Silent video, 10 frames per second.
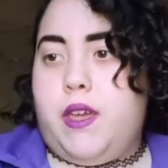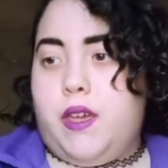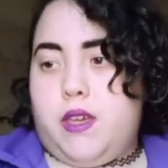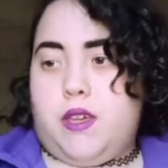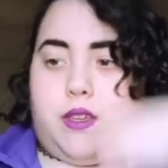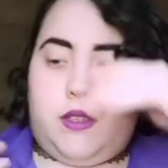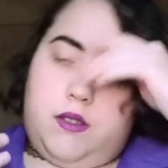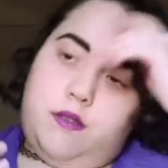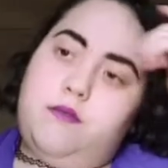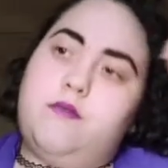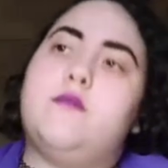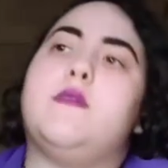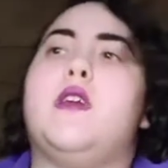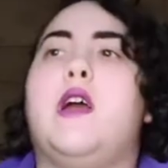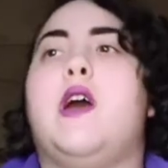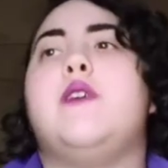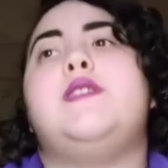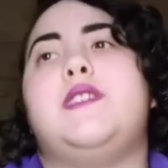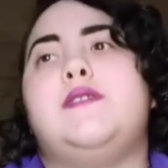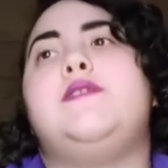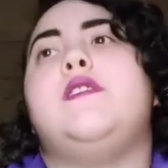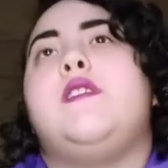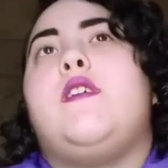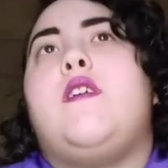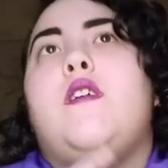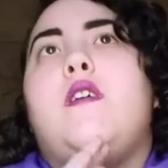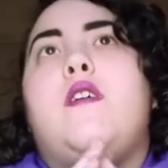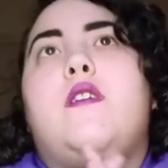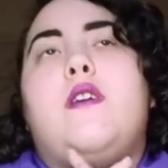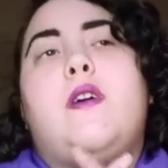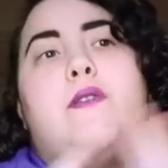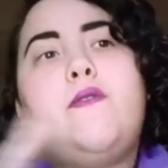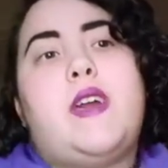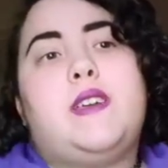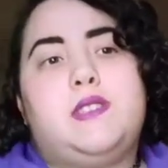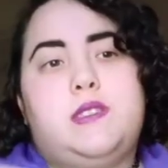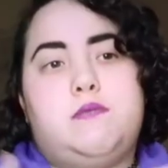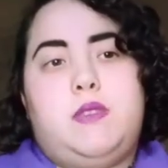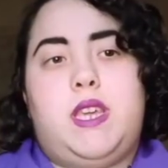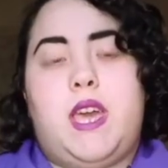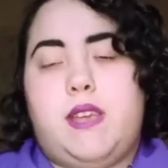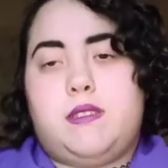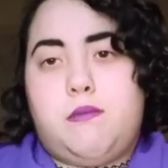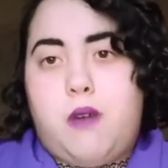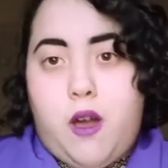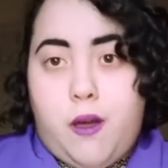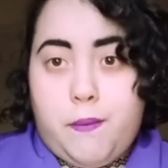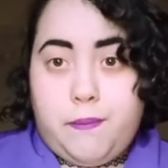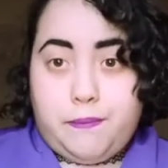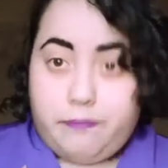and how this affects me as a mom